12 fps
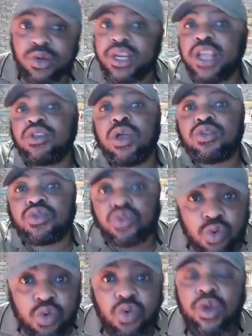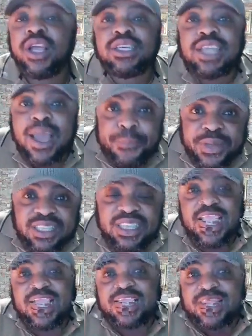They just do their business,
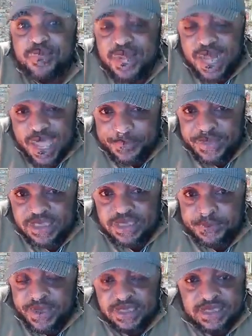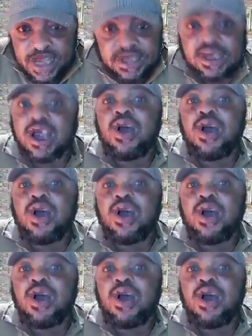their criminal business,